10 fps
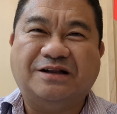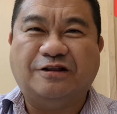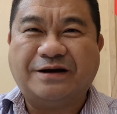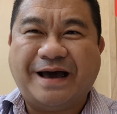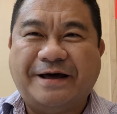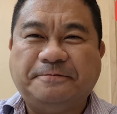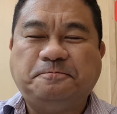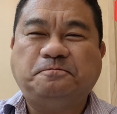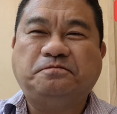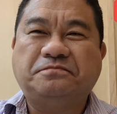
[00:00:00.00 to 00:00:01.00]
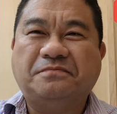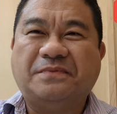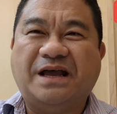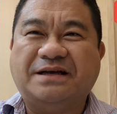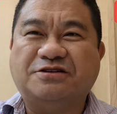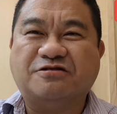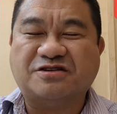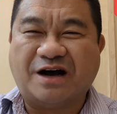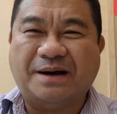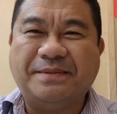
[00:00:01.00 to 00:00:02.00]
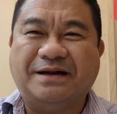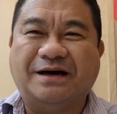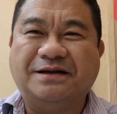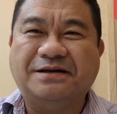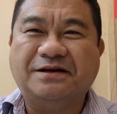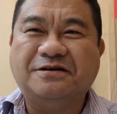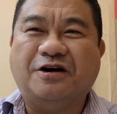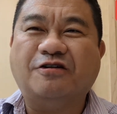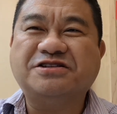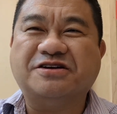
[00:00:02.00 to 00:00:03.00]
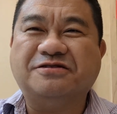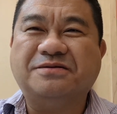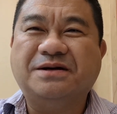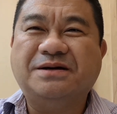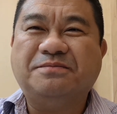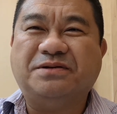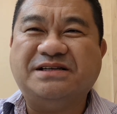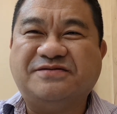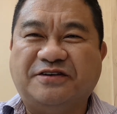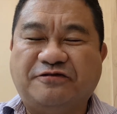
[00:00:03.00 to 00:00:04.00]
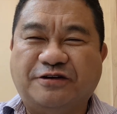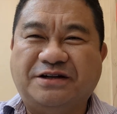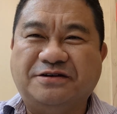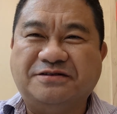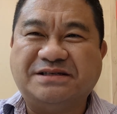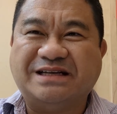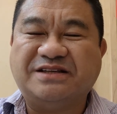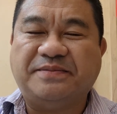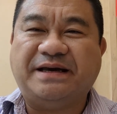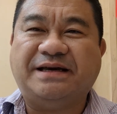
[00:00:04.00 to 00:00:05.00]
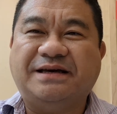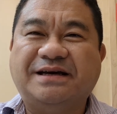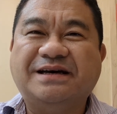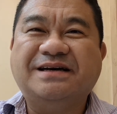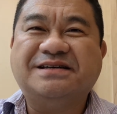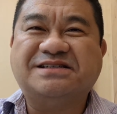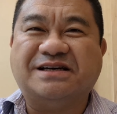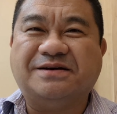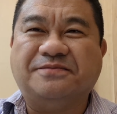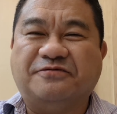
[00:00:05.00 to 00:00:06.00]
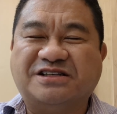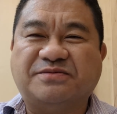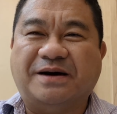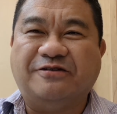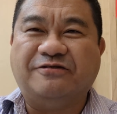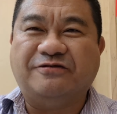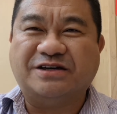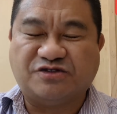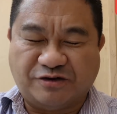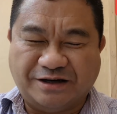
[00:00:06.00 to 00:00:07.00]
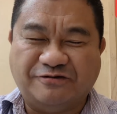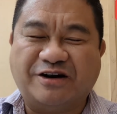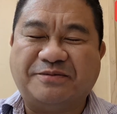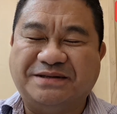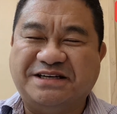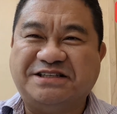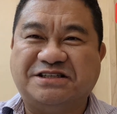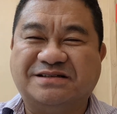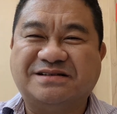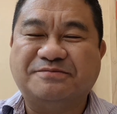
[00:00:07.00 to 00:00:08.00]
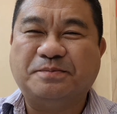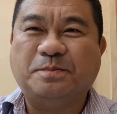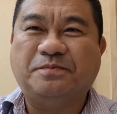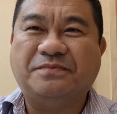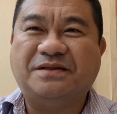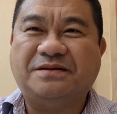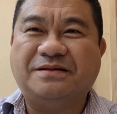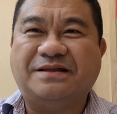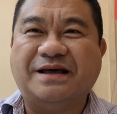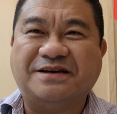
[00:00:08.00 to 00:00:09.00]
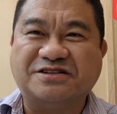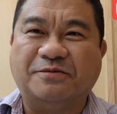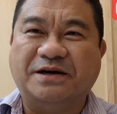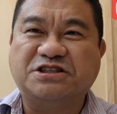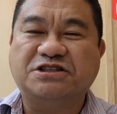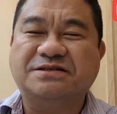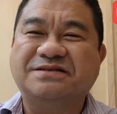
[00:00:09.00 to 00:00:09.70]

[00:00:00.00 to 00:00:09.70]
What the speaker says: look at and also comment on. Also, please feel free to send me some restaurant recommendations. Thank you so much.